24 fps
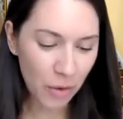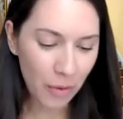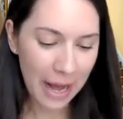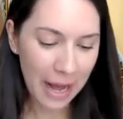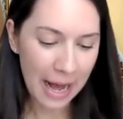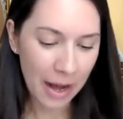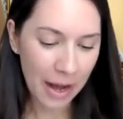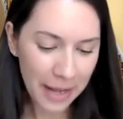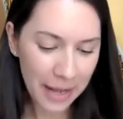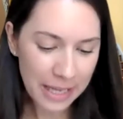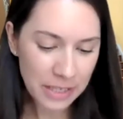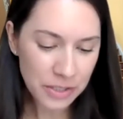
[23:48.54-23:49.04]

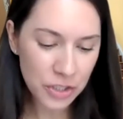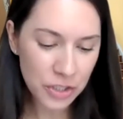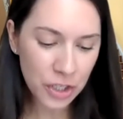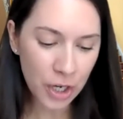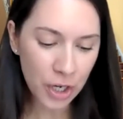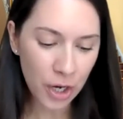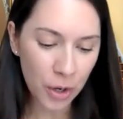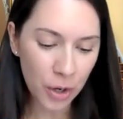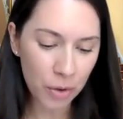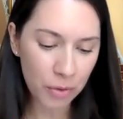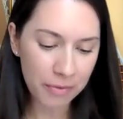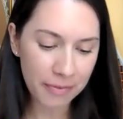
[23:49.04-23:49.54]
how has
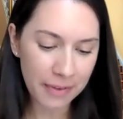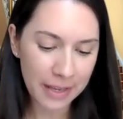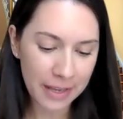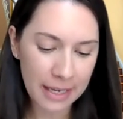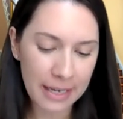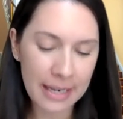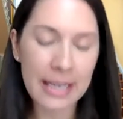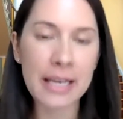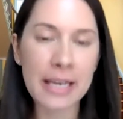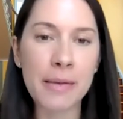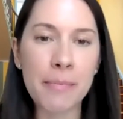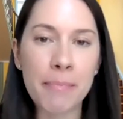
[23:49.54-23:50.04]
COVID
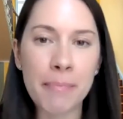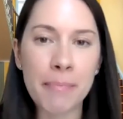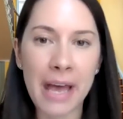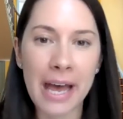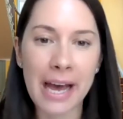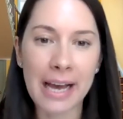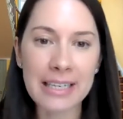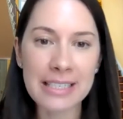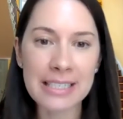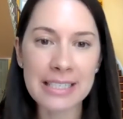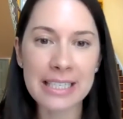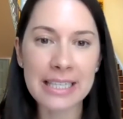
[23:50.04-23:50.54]

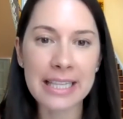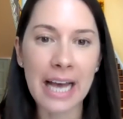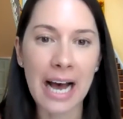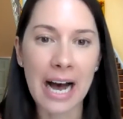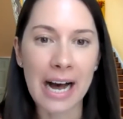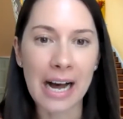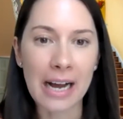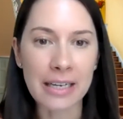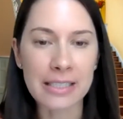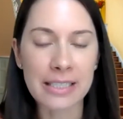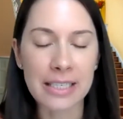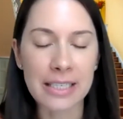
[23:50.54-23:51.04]
impacted the
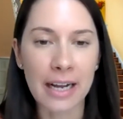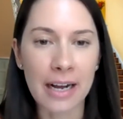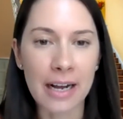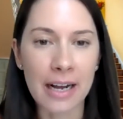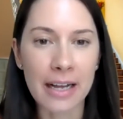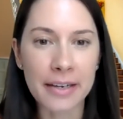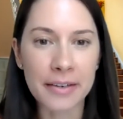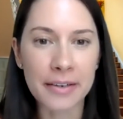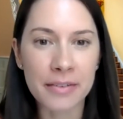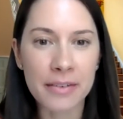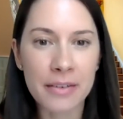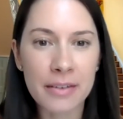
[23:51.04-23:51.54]

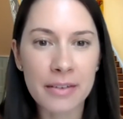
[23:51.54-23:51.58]
Octagon?